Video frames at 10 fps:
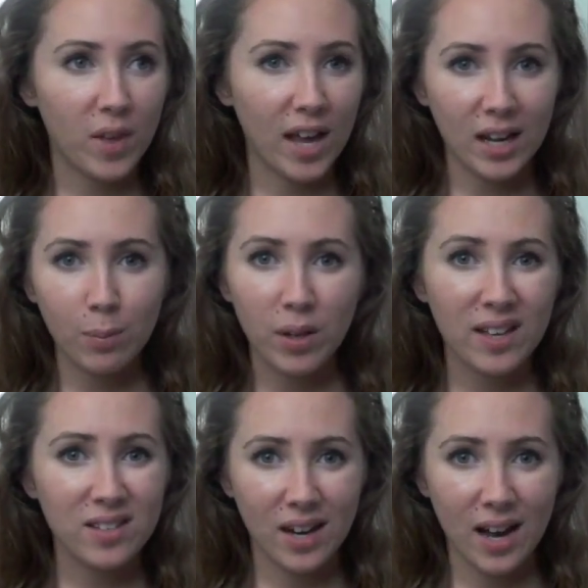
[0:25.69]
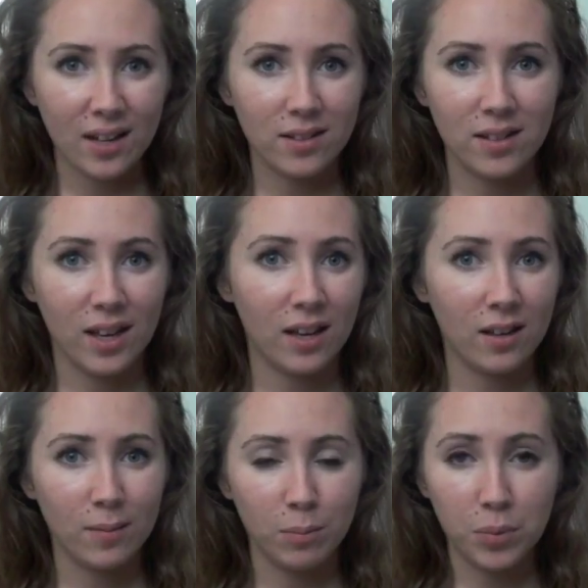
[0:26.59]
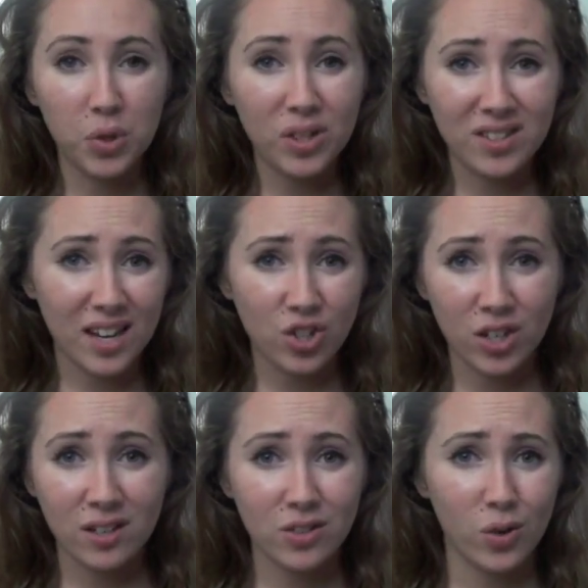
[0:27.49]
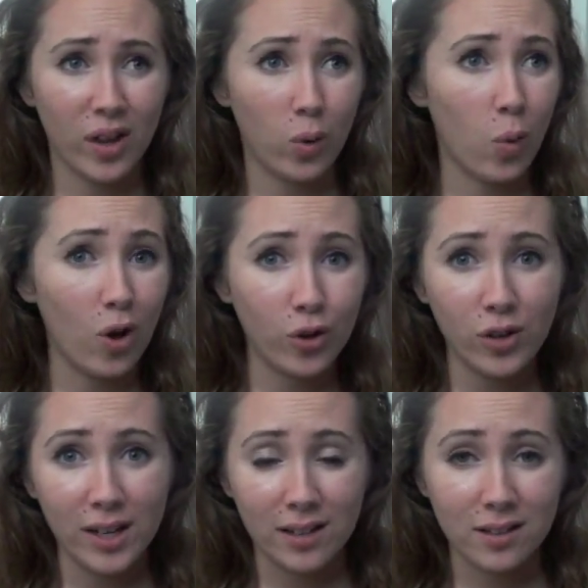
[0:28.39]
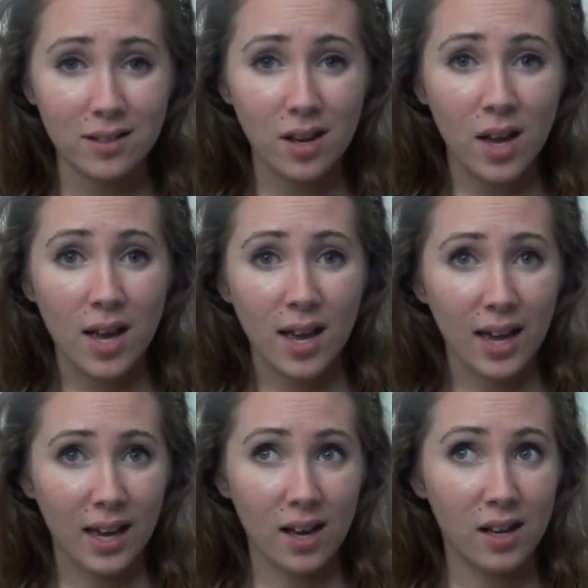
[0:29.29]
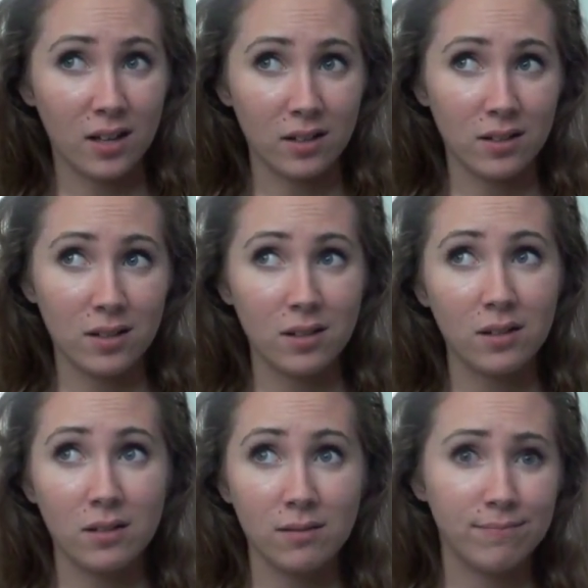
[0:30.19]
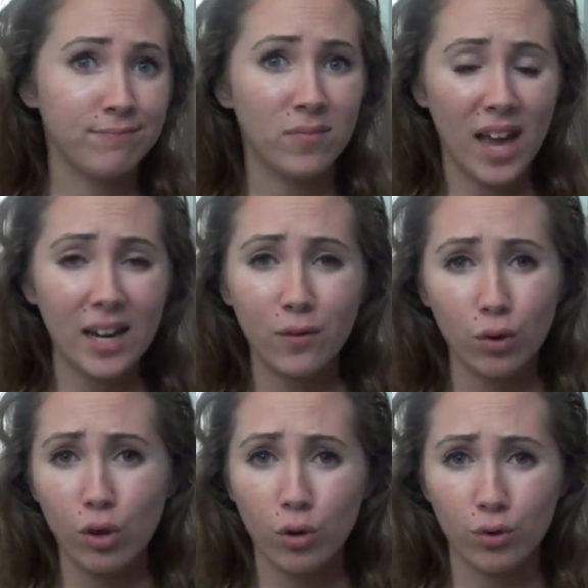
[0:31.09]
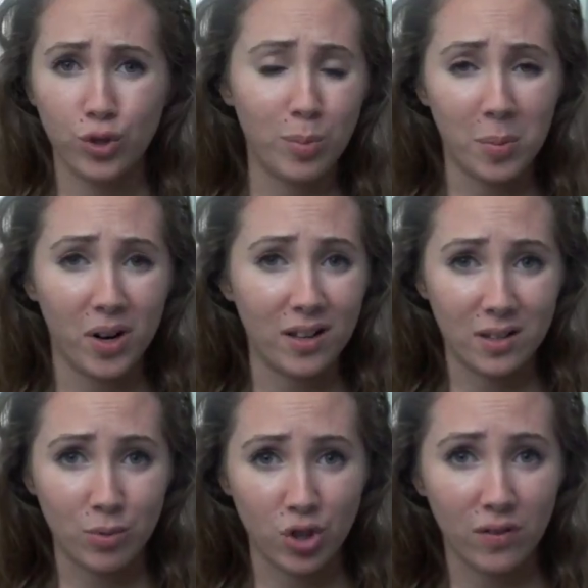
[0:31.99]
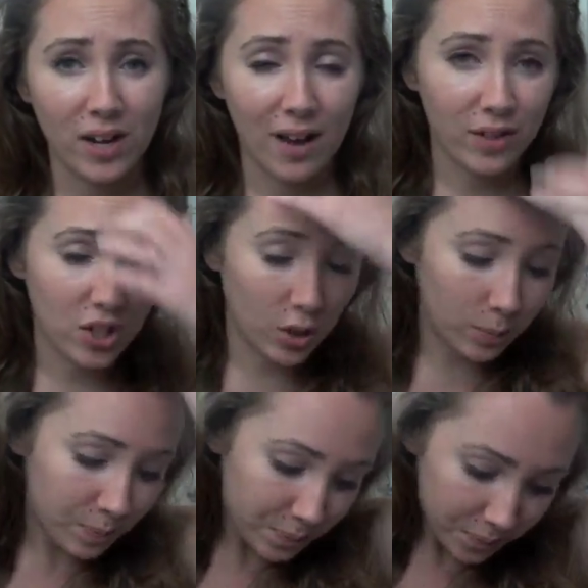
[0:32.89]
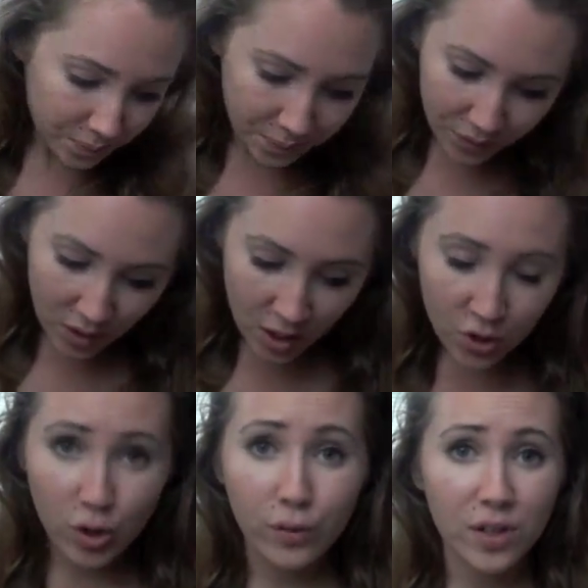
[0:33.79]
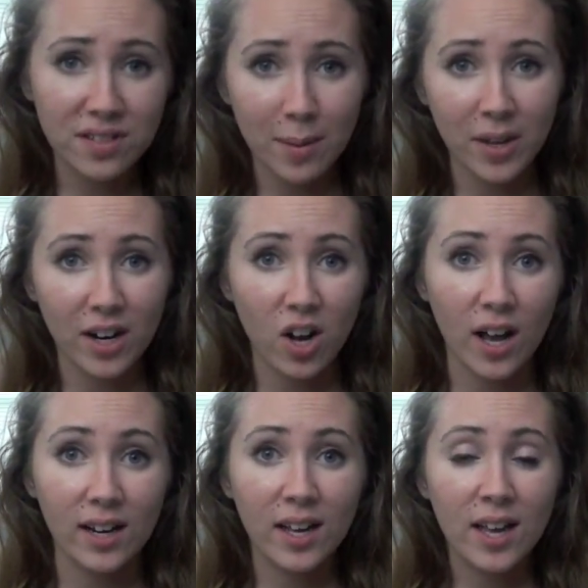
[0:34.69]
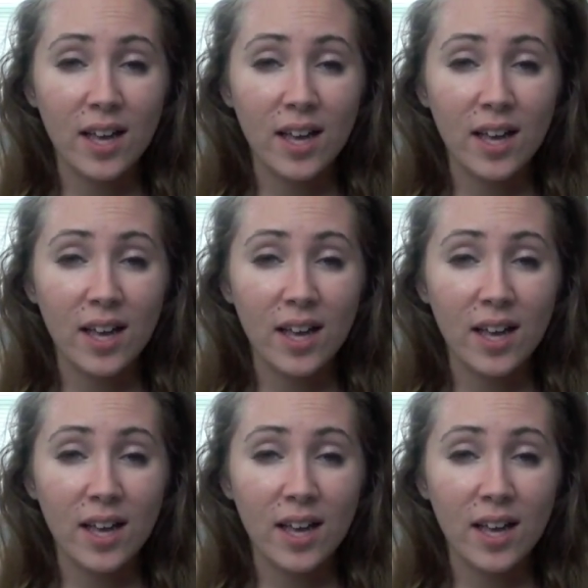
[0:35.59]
Any place that has like beauty section, so like Walgreens and any of your local supermarkets, I'm sure even have it too. So the first time that I got